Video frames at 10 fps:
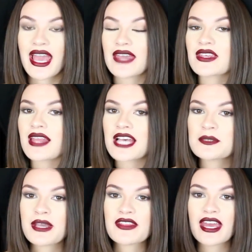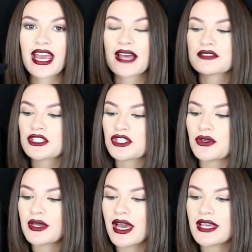And the last pair that I have to show
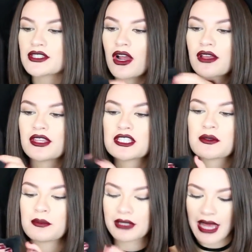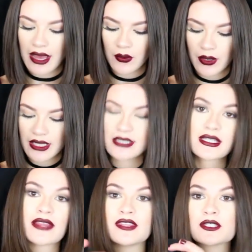you guys are these black
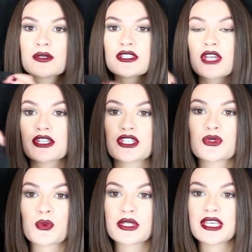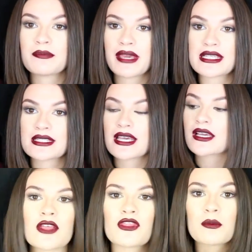ones, and these ones are just really
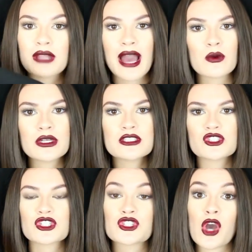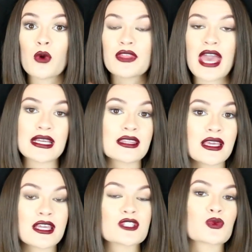basic. The black ones just go with
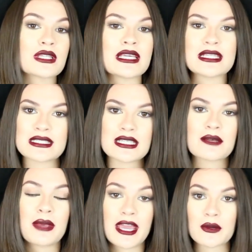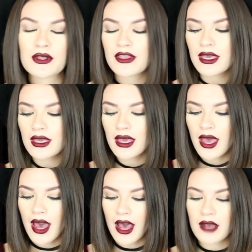anything, and it's really easy to pair with it.
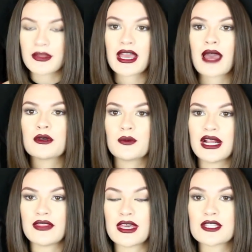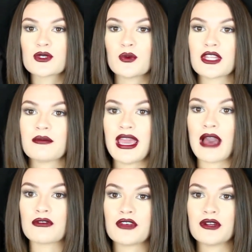Like I would wear this with my
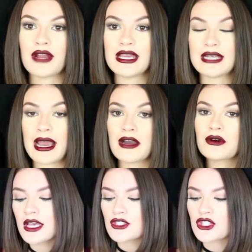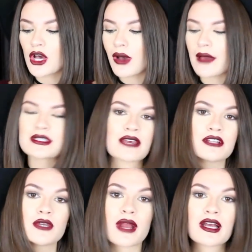outfit right now. So I would
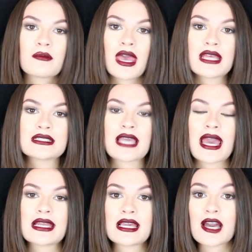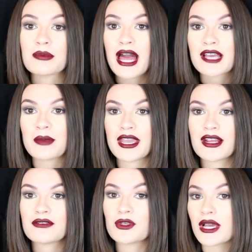definitely recommend getting a black
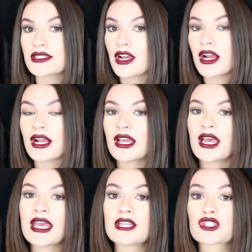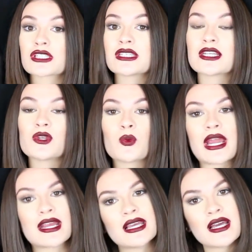pair if you guys are interested in
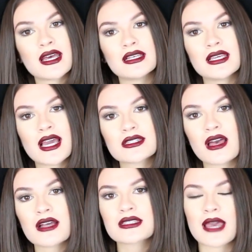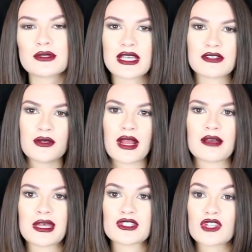wearing knee-high socks. I would definitely
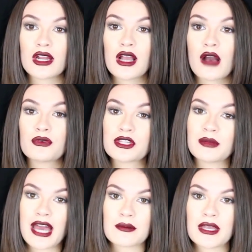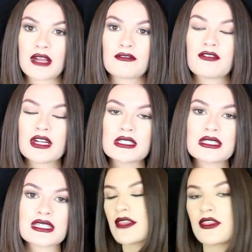recommend starting off with a black pair first.
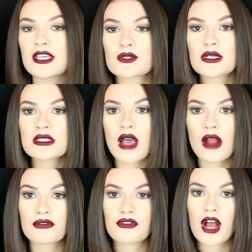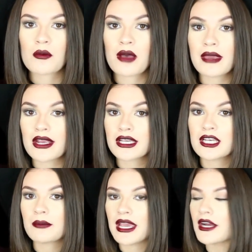These ones are from
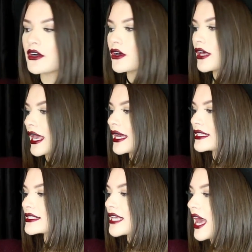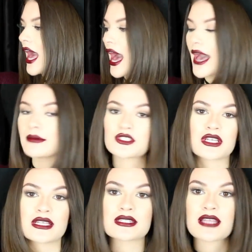American Apparel, and I'm
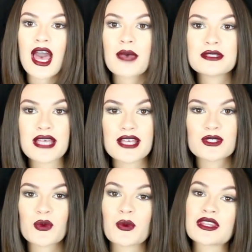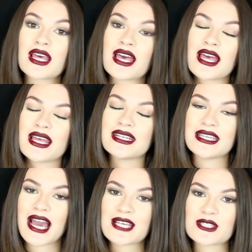just obsessed with
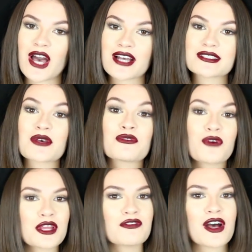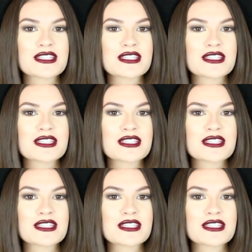knee-high socks for the fall